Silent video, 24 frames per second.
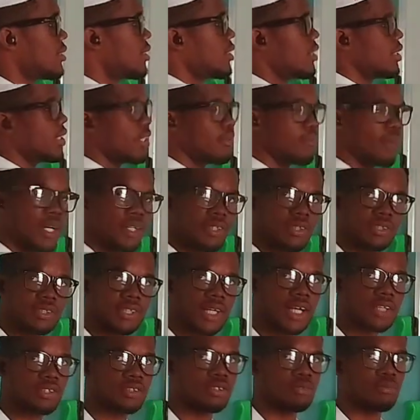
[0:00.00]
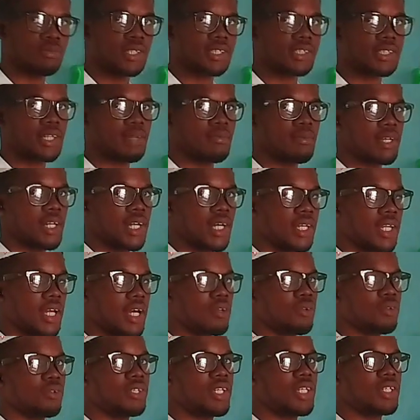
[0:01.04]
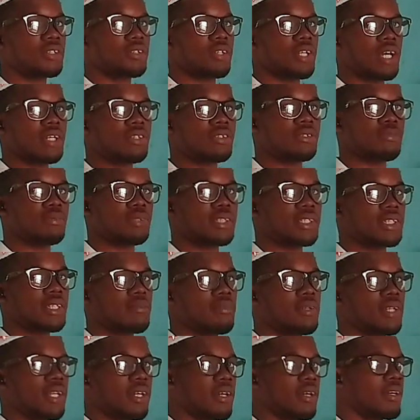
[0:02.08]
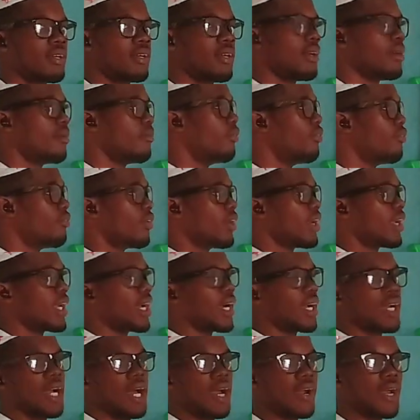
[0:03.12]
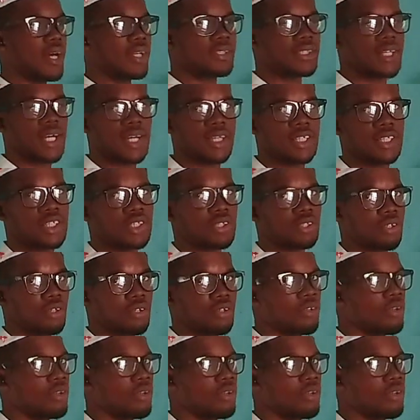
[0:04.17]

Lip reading: The matrix has to be similar, the annotation has to be similar before you can carry out addition